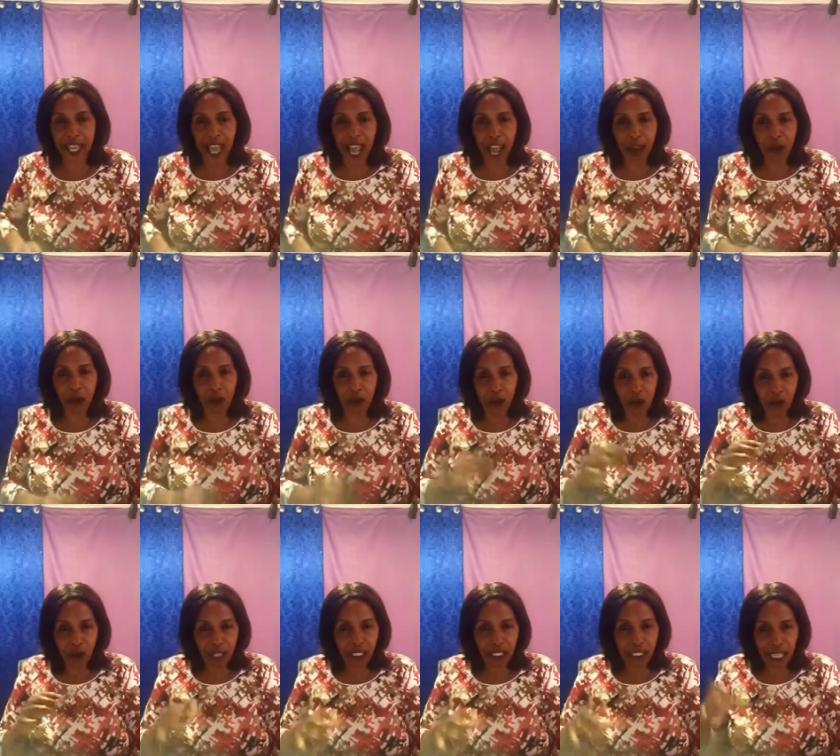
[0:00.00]
I was
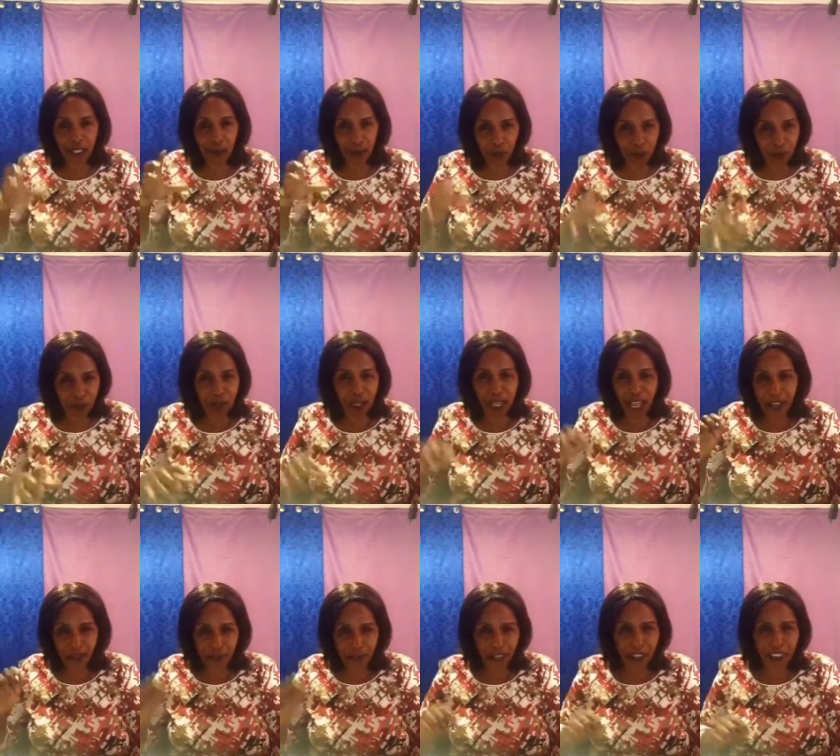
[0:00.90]
going there to pray
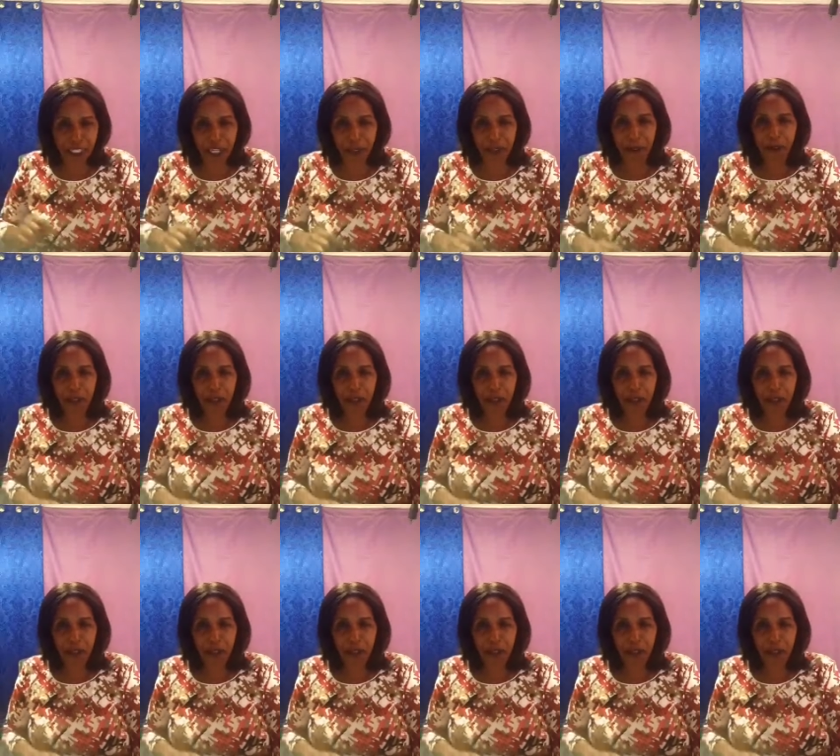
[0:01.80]
every day.